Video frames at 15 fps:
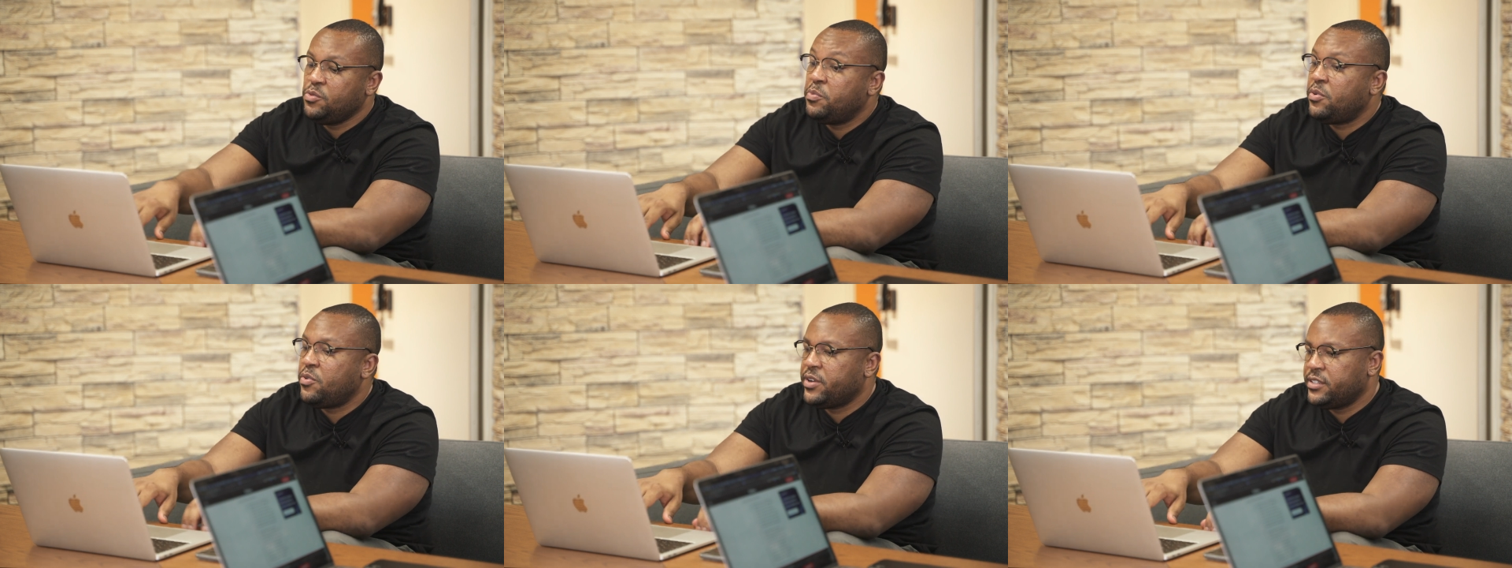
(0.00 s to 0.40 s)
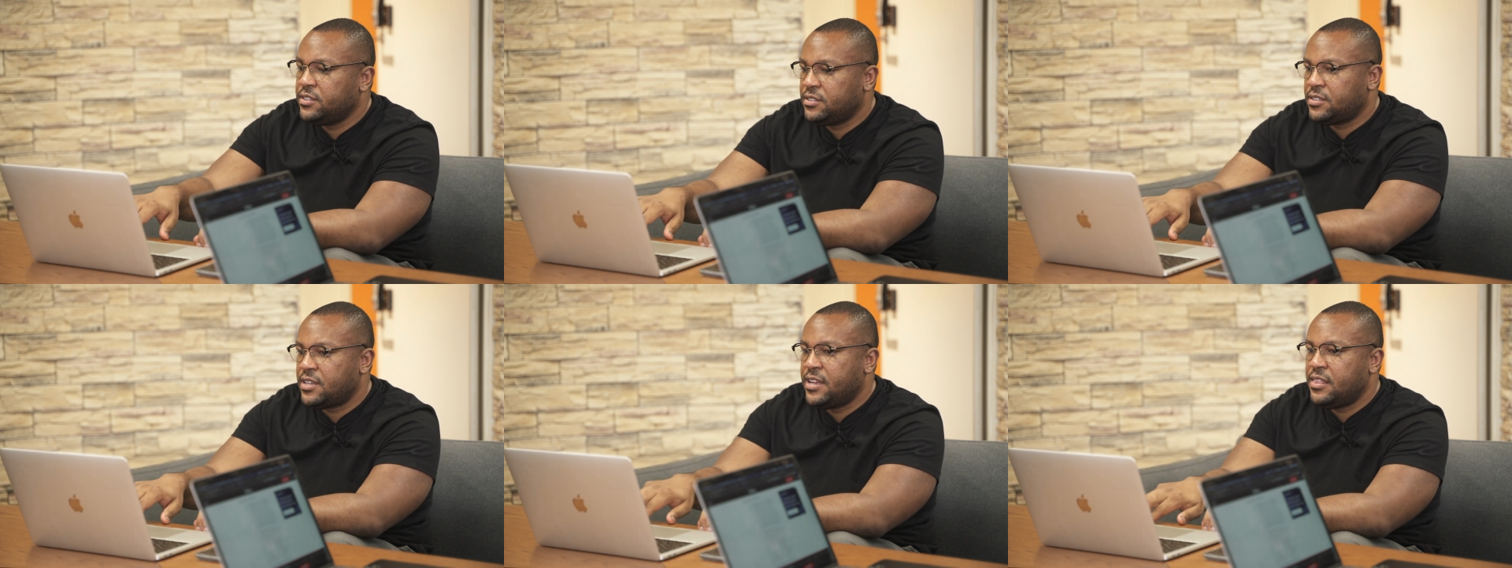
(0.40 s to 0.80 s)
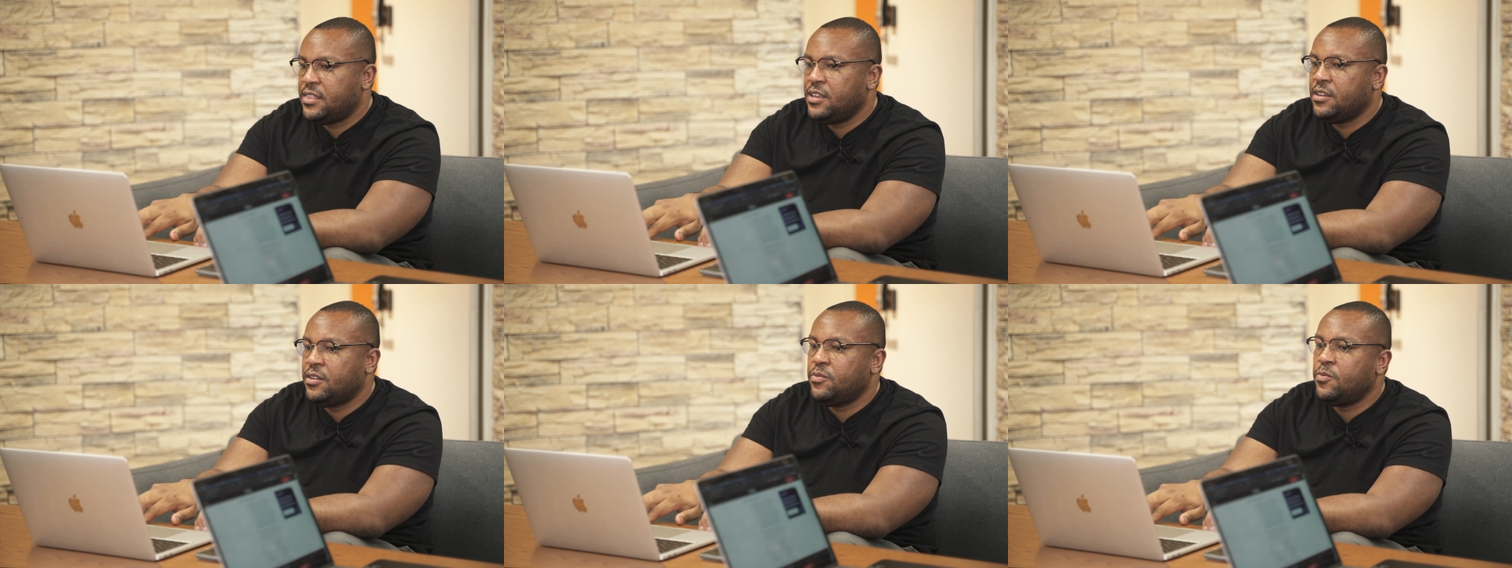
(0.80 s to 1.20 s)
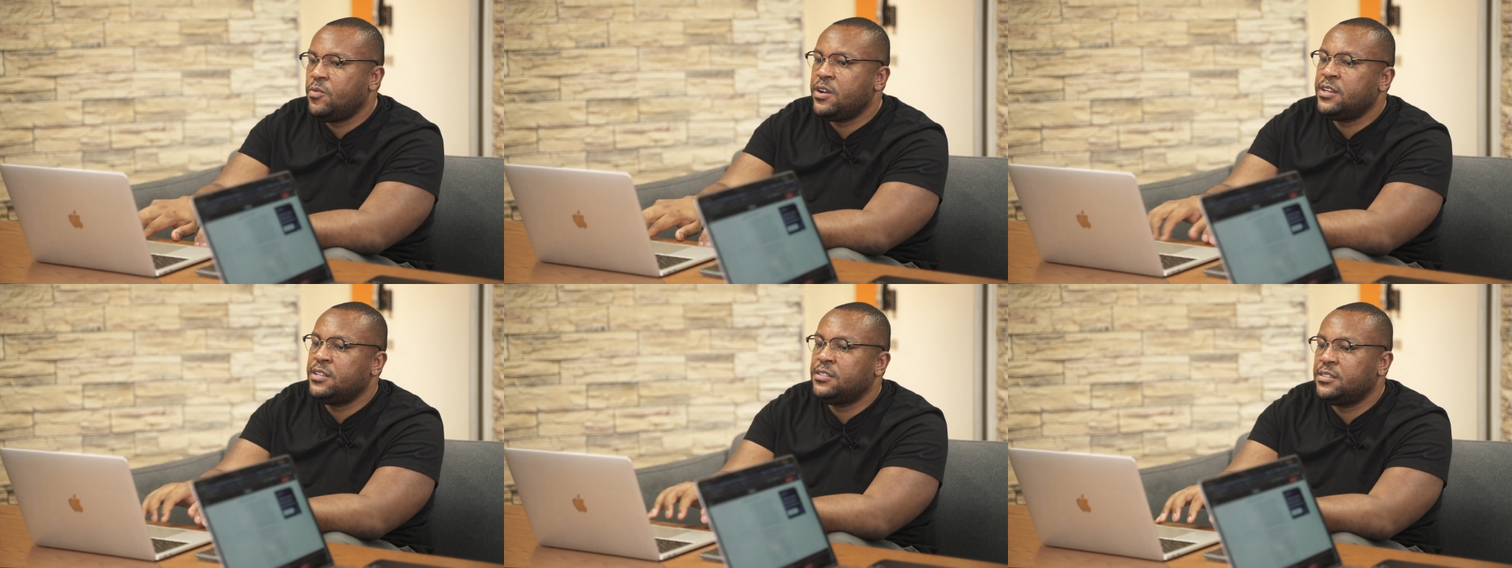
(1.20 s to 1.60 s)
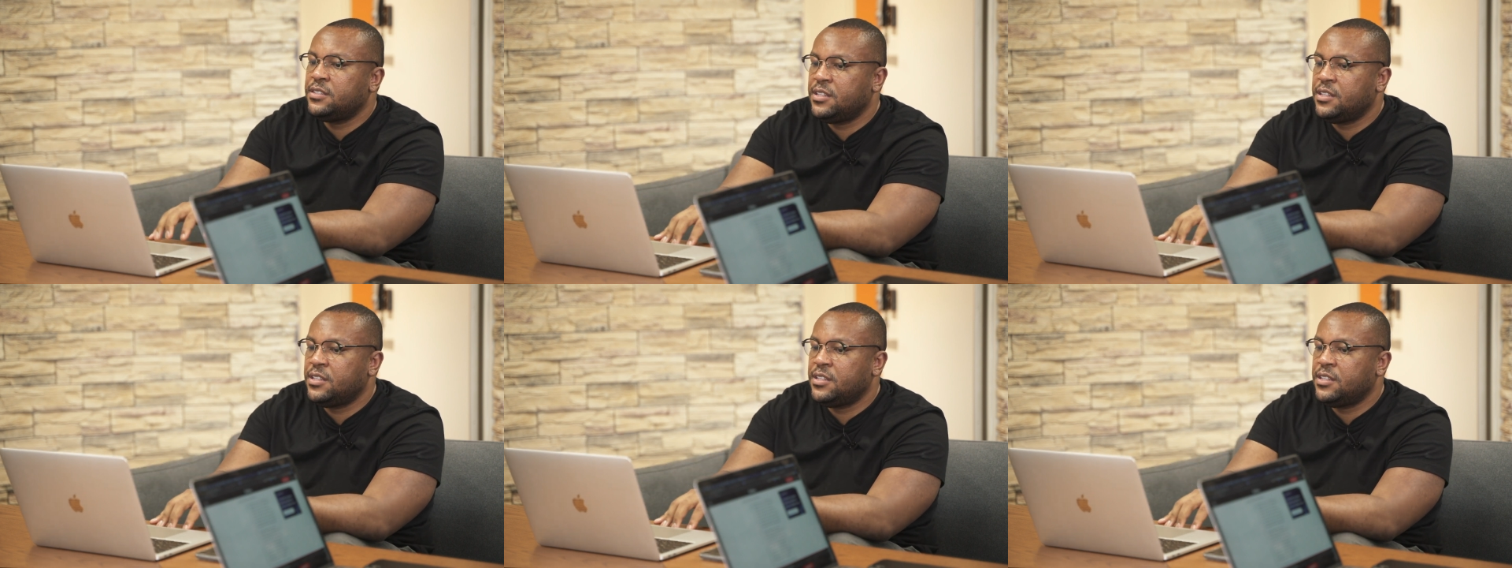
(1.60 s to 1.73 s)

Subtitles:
points. I think one is